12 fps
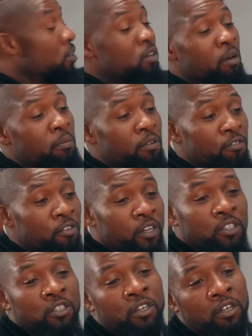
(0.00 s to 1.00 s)
you're gonna open the
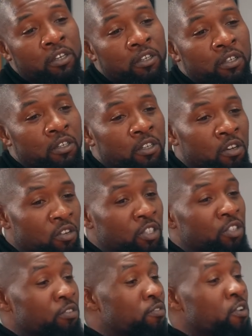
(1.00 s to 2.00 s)
freezer you're gonna
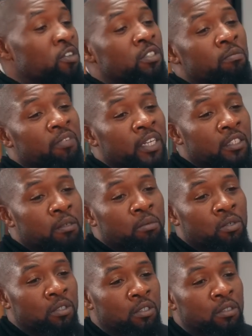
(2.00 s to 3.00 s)
get your frozen
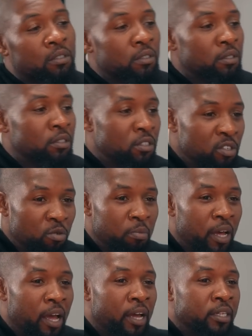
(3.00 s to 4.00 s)
vegetables two
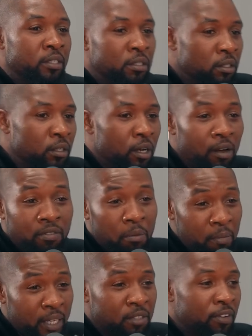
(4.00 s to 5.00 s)
bags of
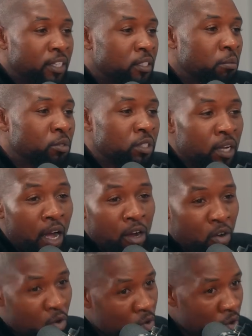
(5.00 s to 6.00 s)
the mixed vegetables they
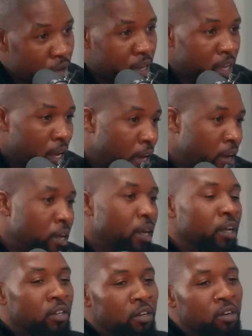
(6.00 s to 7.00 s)
got corn mm-hmm.
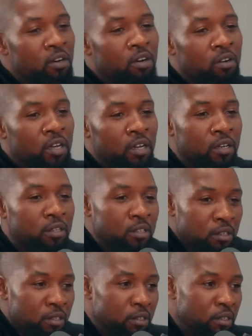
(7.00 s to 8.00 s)
you're gonna go get
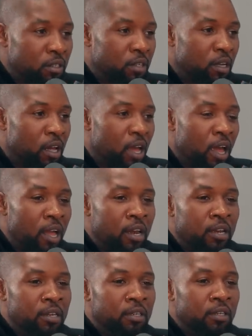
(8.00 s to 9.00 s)

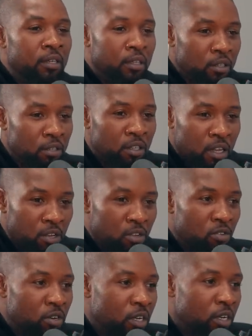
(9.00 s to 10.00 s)
and you think
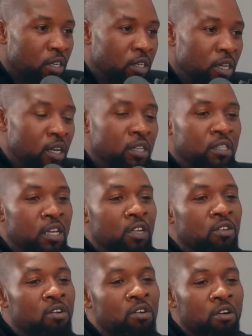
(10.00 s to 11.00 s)
you're doing a good deed,
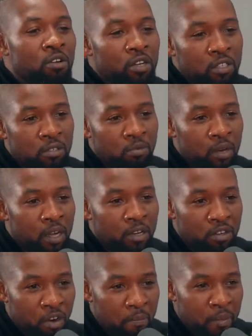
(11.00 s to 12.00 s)
then you're gonna go get what
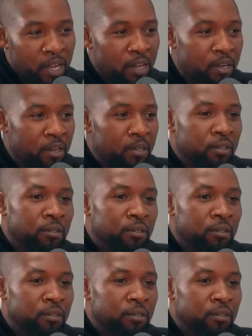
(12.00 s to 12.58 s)
your meat,